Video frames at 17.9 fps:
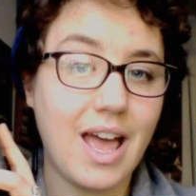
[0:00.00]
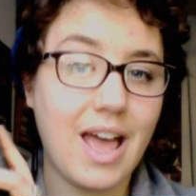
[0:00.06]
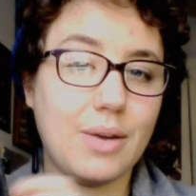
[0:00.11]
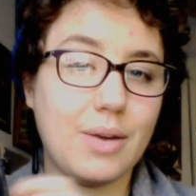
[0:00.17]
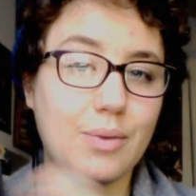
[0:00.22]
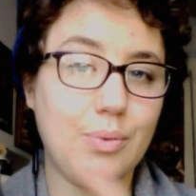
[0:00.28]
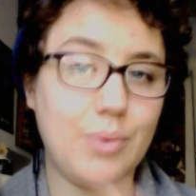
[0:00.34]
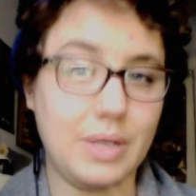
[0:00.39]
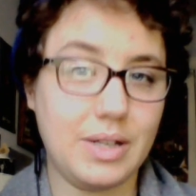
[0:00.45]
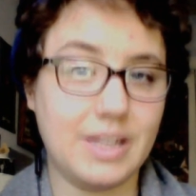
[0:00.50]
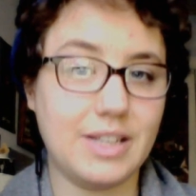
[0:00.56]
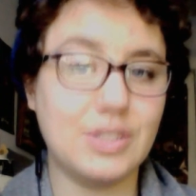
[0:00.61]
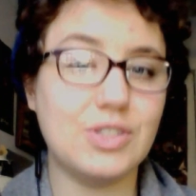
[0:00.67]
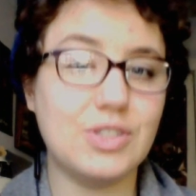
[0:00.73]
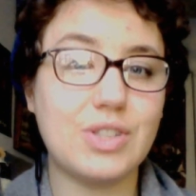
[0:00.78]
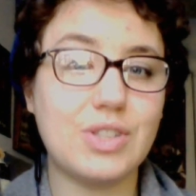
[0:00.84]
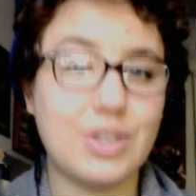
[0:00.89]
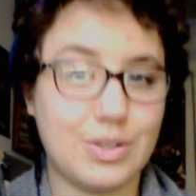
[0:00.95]
But I
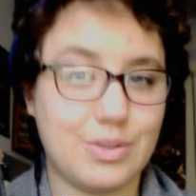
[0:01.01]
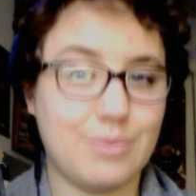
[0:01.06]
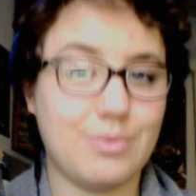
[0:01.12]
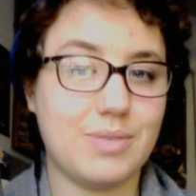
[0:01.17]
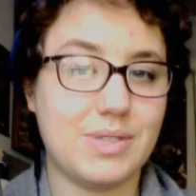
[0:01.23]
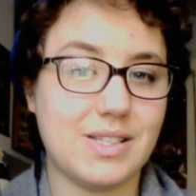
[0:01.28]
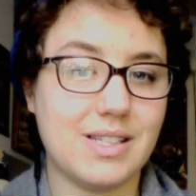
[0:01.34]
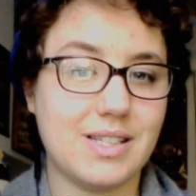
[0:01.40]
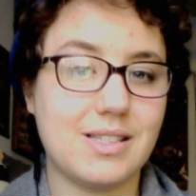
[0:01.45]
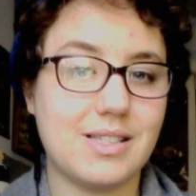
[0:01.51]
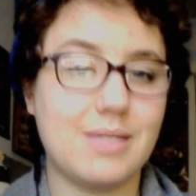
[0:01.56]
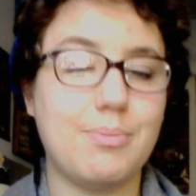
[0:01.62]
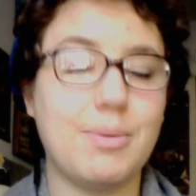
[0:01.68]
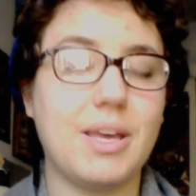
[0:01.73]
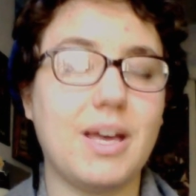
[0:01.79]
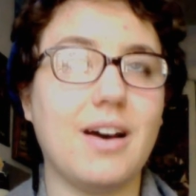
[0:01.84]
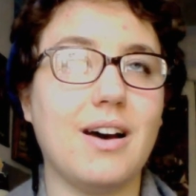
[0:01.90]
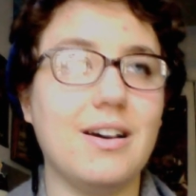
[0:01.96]
really just couldn't
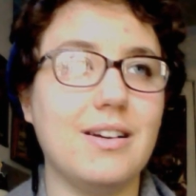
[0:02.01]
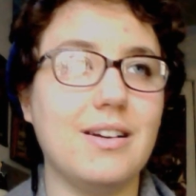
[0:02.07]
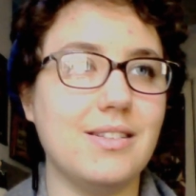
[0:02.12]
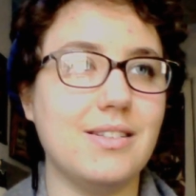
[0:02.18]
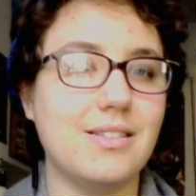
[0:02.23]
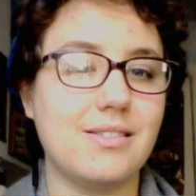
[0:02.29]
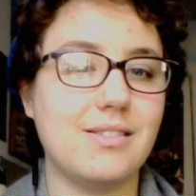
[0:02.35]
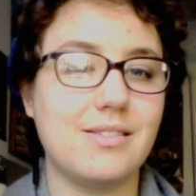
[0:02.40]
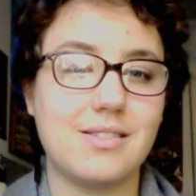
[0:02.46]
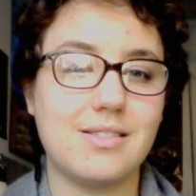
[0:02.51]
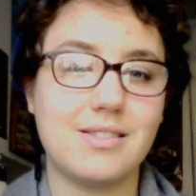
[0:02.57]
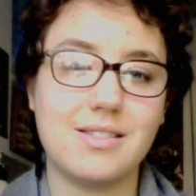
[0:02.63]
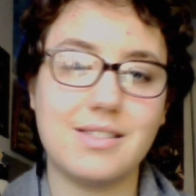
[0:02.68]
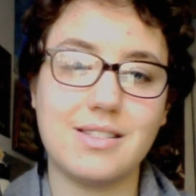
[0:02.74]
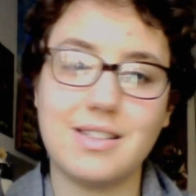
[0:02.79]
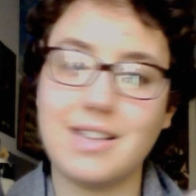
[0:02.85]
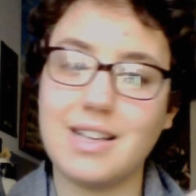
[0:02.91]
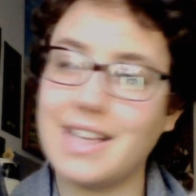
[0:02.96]
resist
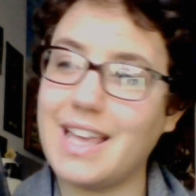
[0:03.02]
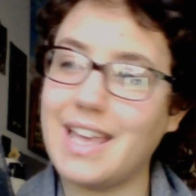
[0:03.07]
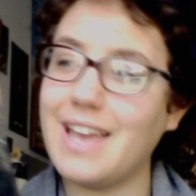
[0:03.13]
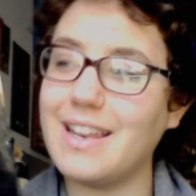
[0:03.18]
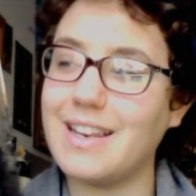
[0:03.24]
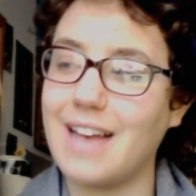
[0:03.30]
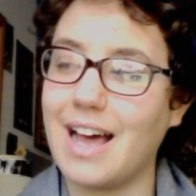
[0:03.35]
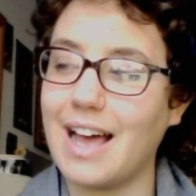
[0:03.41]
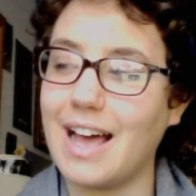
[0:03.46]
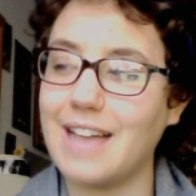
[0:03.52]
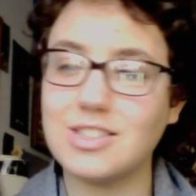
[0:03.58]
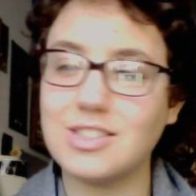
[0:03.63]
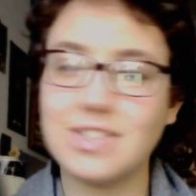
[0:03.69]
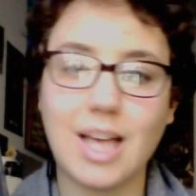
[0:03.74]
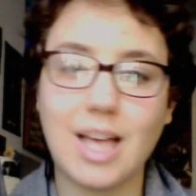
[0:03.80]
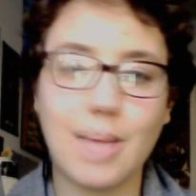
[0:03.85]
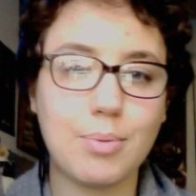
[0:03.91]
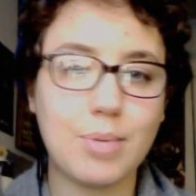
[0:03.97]
because, again, I
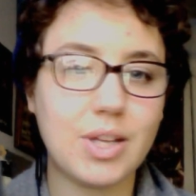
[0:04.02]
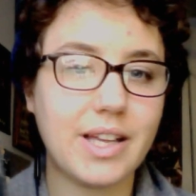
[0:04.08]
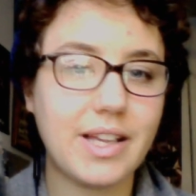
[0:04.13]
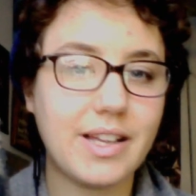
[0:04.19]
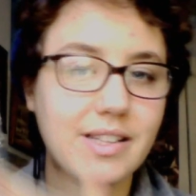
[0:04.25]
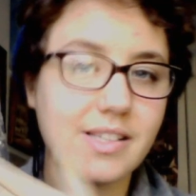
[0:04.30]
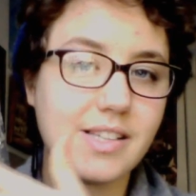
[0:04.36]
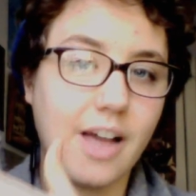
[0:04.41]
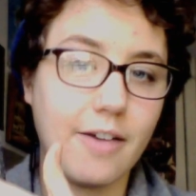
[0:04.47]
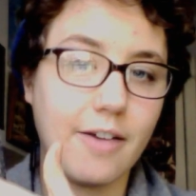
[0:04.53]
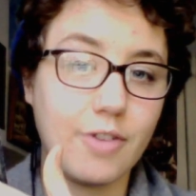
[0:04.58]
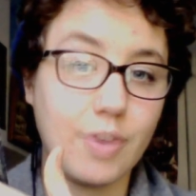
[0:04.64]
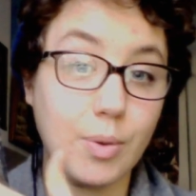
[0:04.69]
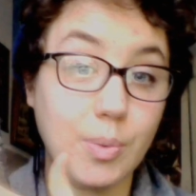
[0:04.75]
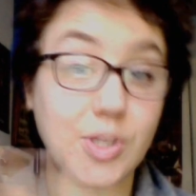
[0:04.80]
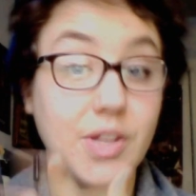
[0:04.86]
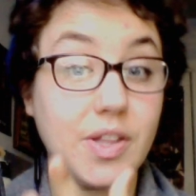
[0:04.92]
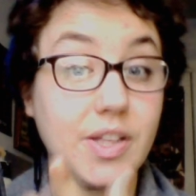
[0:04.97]
just kept looking at this
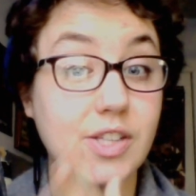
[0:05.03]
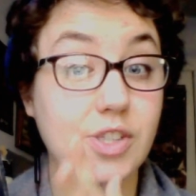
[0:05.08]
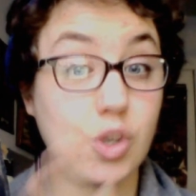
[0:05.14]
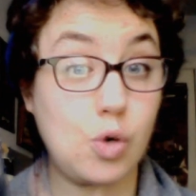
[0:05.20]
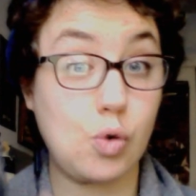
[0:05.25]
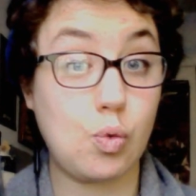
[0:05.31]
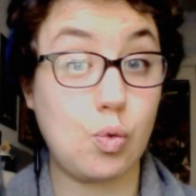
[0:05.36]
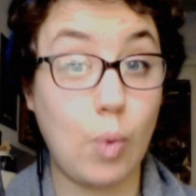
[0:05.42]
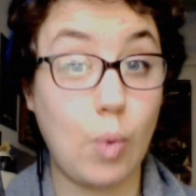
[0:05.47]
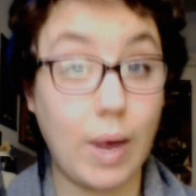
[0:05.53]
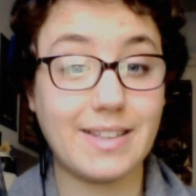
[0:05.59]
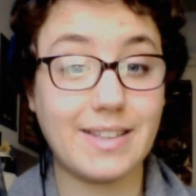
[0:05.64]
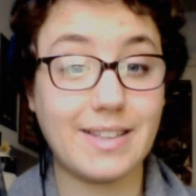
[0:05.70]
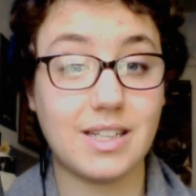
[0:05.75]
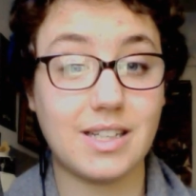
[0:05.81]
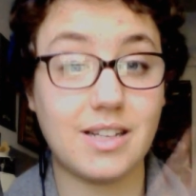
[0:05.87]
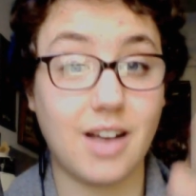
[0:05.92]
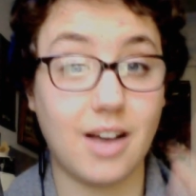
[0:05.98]
cover, which I think is a
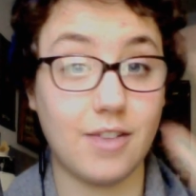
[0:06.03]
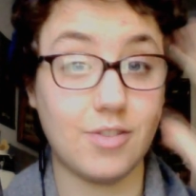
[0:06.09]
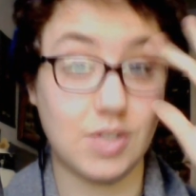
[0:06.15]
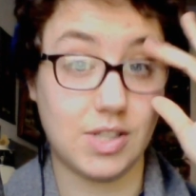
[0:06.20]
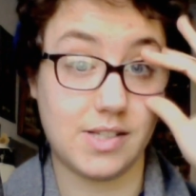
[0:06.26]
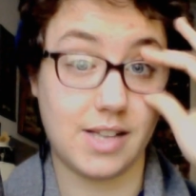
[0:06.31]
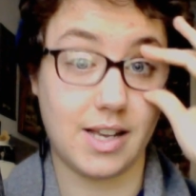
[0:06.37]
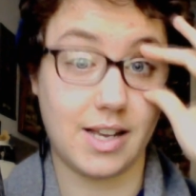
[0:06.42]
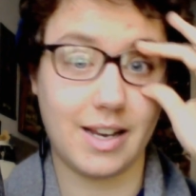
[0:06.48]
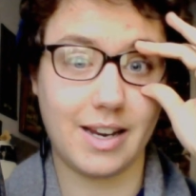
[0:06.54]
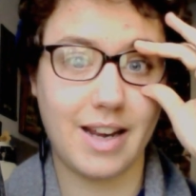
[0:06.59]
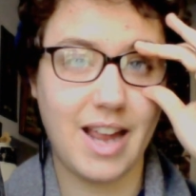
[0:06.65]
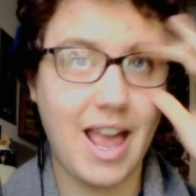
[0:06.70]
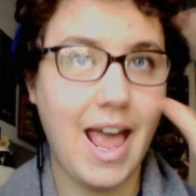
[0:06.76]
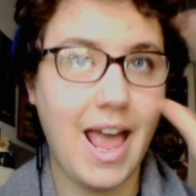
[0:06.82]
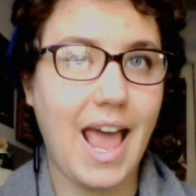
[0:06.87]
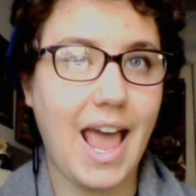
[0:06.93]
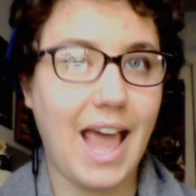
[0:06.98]
great cover
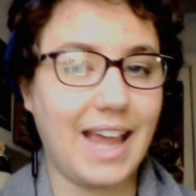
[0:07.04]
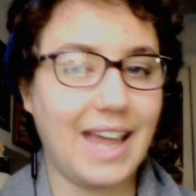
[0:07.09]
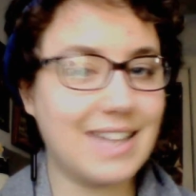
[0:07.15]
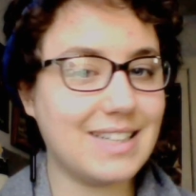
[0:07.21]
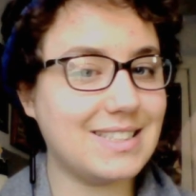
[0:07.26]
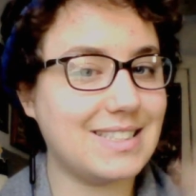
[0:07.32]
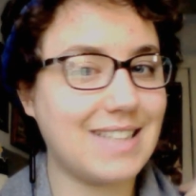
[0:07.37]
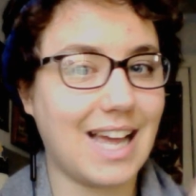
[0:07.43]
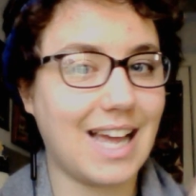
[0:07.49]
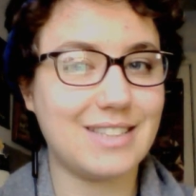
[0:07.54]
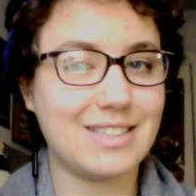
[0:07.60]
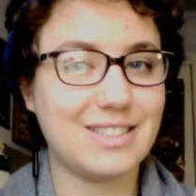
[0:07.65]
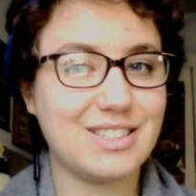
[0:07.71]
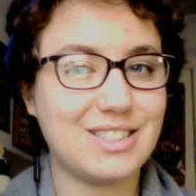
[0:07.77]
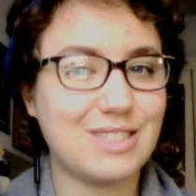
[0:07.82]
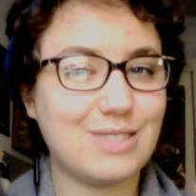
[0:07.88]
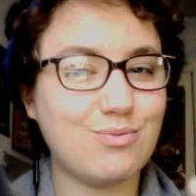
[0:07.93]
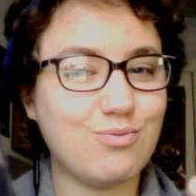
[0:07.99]
design, and I
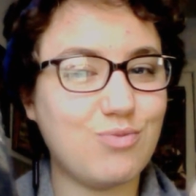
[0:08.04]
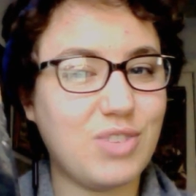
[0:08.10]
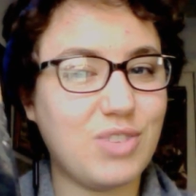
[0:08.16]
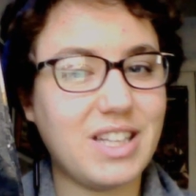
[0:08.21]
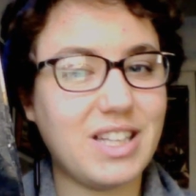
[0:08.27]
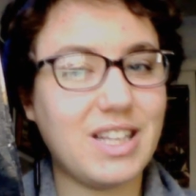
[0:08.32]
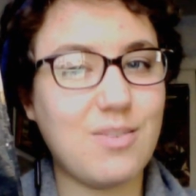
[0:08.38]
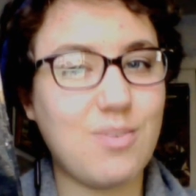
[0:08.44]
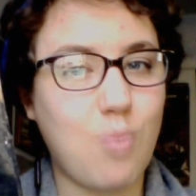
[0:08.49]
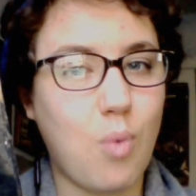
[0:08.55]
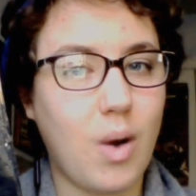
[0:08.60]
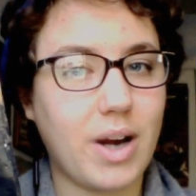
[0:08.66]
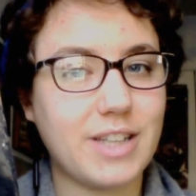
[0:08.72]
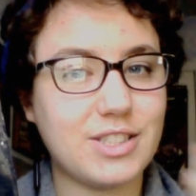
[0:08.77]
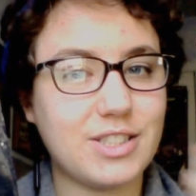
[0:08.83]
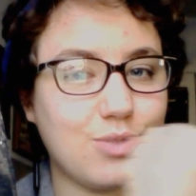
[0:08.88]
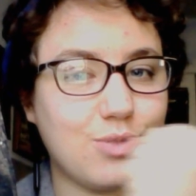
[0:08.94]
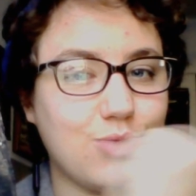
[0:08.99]
just really
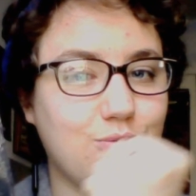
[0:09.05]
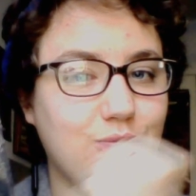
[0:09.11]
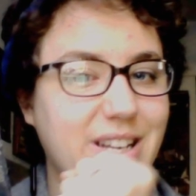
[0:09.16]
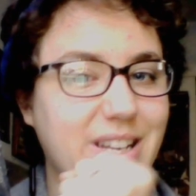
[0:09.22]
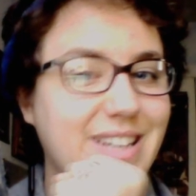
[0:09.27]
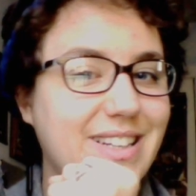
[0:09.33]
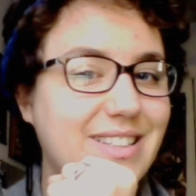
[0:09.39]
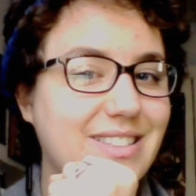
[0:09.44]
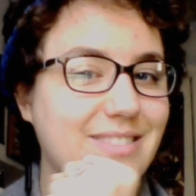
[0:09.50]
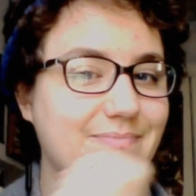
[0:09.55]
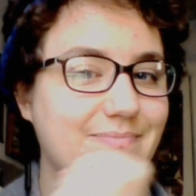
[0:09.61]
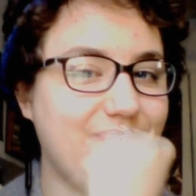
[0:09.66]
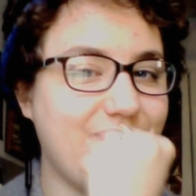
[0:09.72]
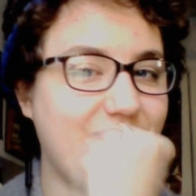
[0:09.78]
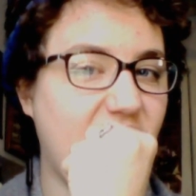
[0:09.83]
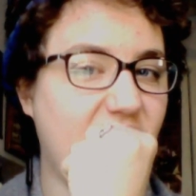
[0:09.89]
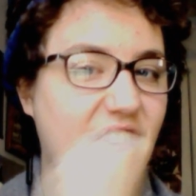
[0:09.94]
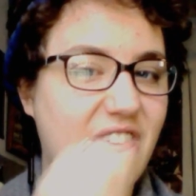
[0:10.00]
wanted to read
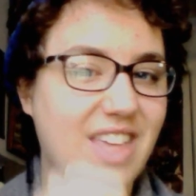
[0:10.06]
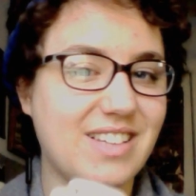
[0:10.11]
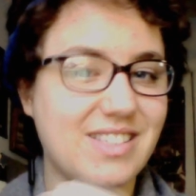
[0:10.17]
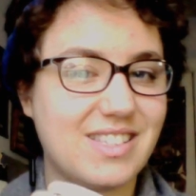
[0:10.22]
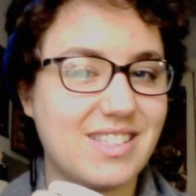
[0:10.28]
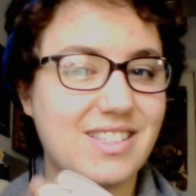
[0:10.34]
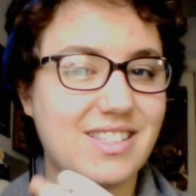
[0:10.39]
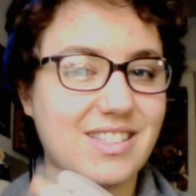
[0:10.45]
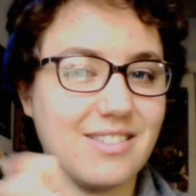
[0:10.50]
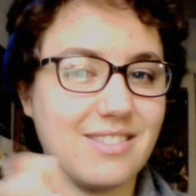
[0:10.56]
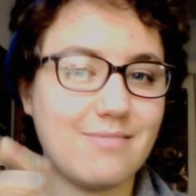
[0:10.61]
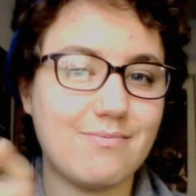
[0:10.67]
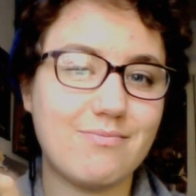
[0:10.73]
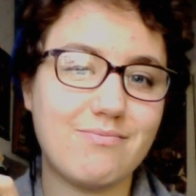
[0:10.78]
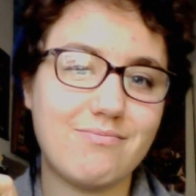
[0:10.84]
this.